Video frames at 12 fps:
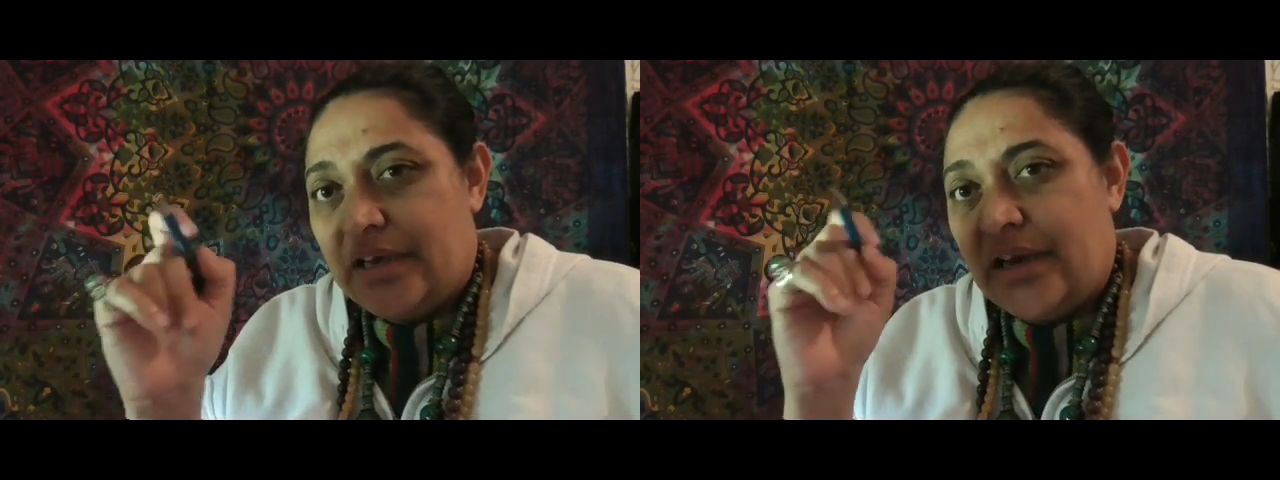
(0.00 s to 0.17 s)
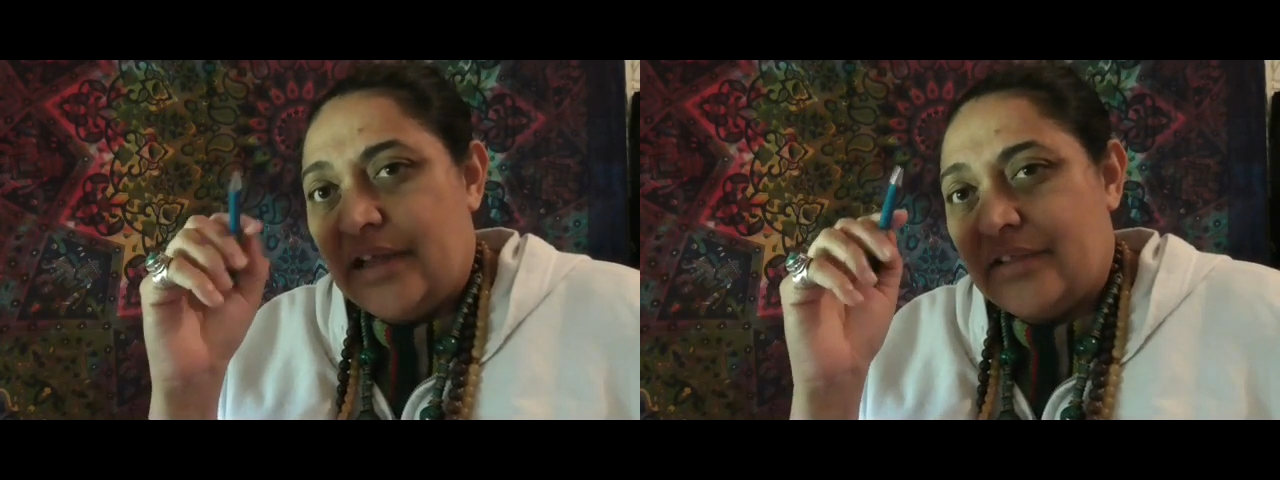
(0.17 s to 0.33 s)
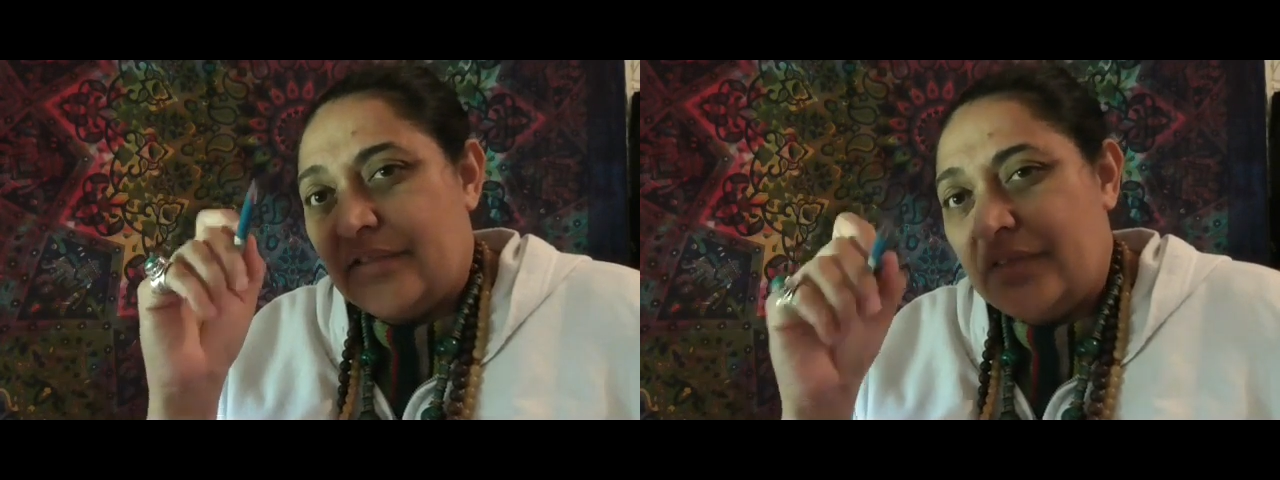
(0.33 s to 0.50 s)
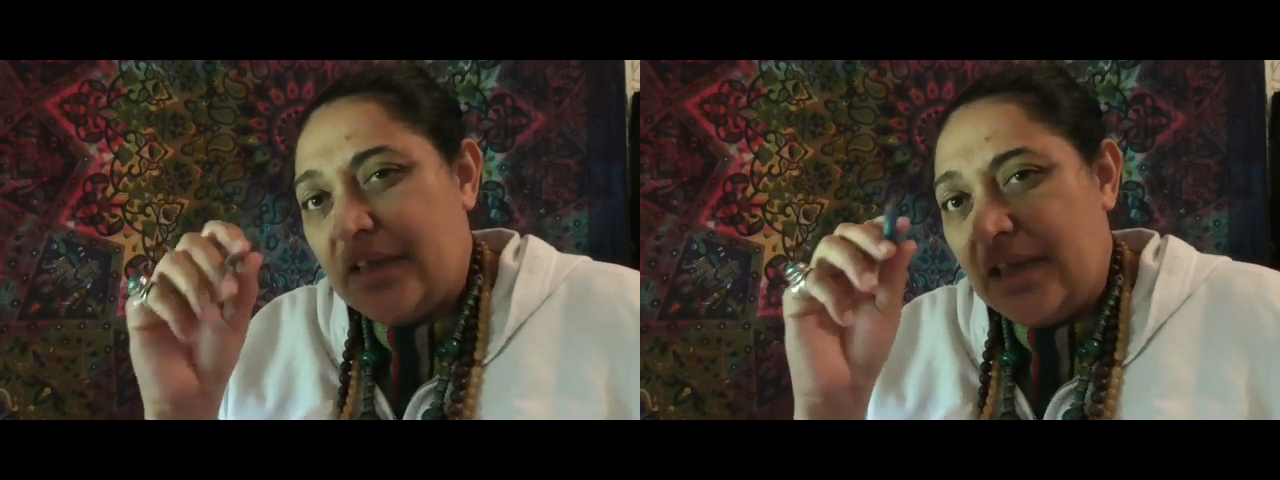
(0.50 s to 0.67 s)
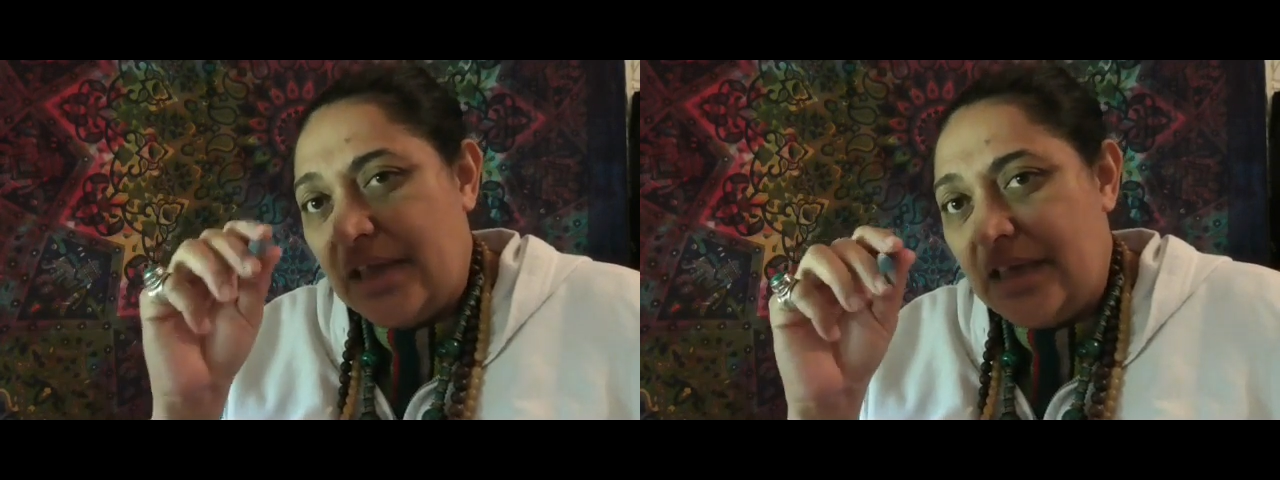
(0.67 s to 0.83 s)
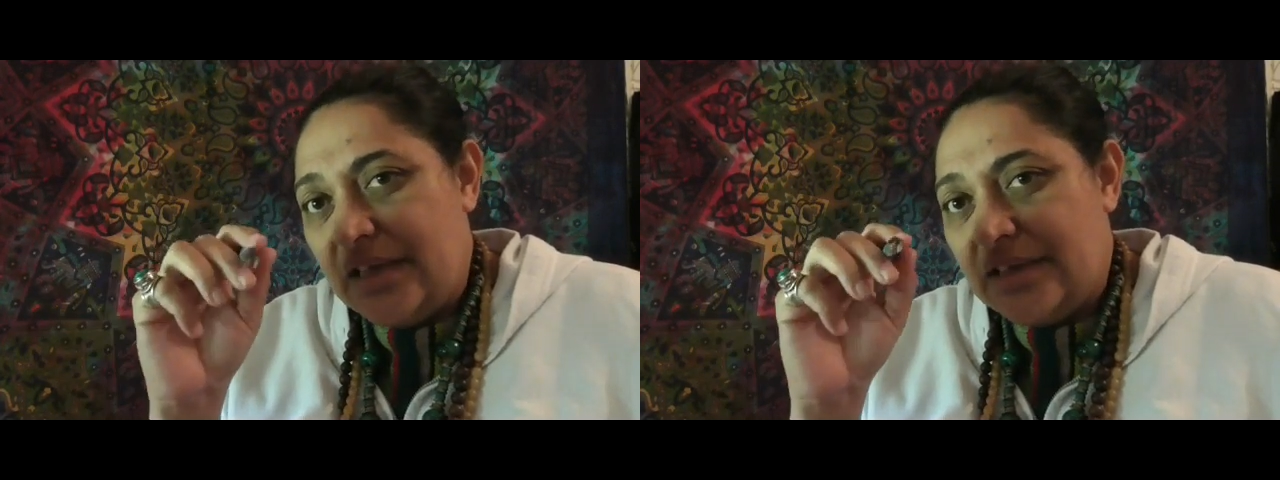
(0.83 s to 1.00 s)
Now, the
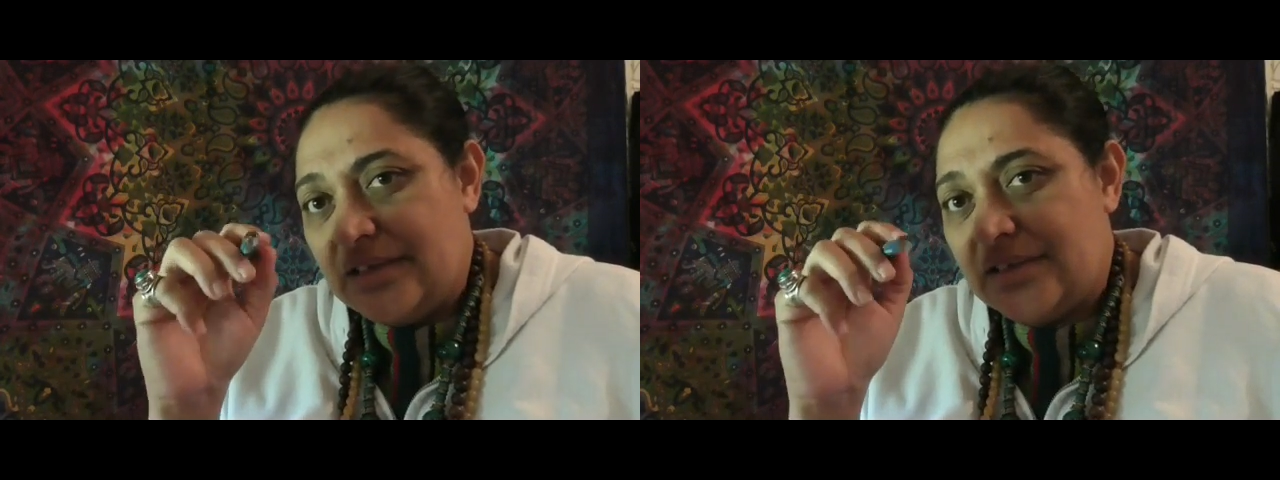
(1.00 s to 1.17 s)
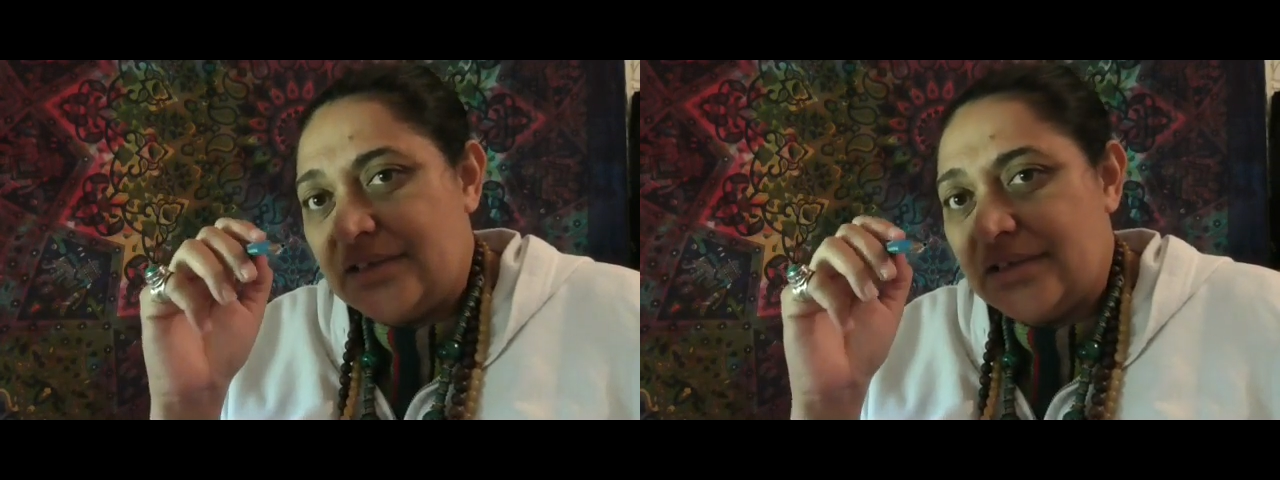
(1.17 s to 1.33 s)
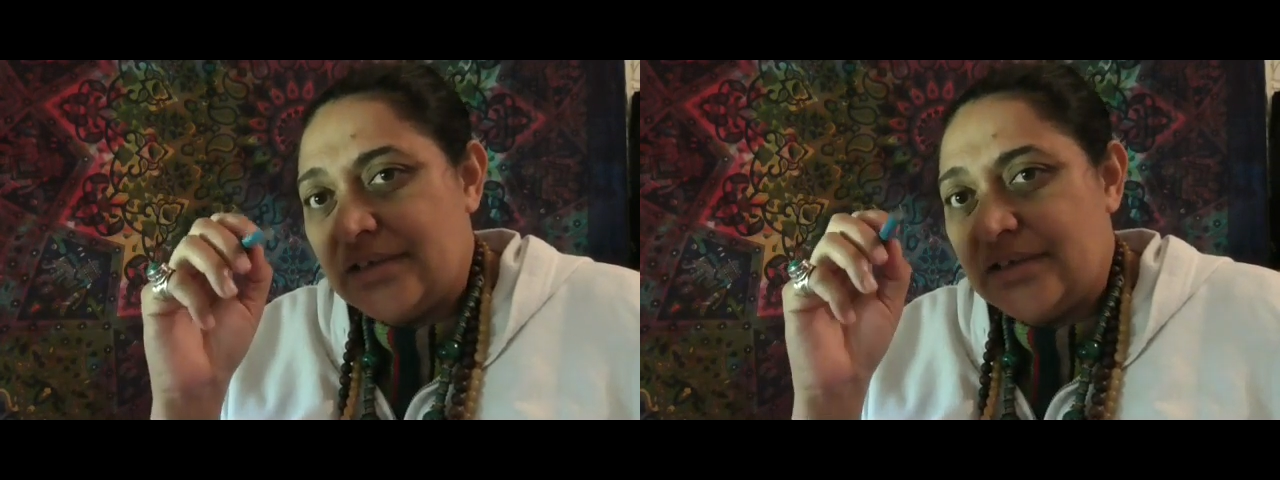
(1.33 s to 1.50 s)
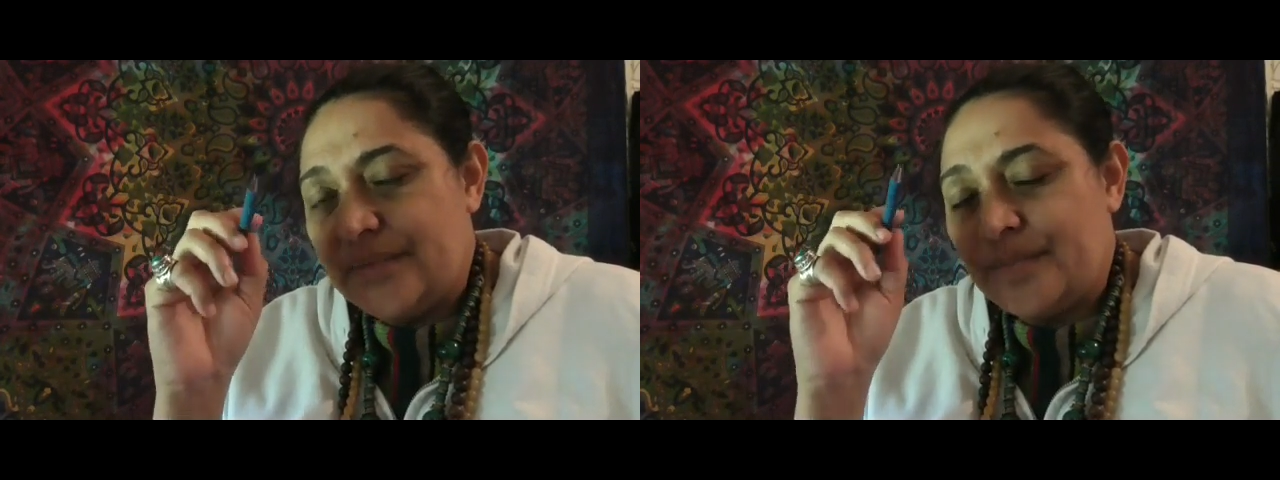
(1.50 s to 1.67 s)
thing is,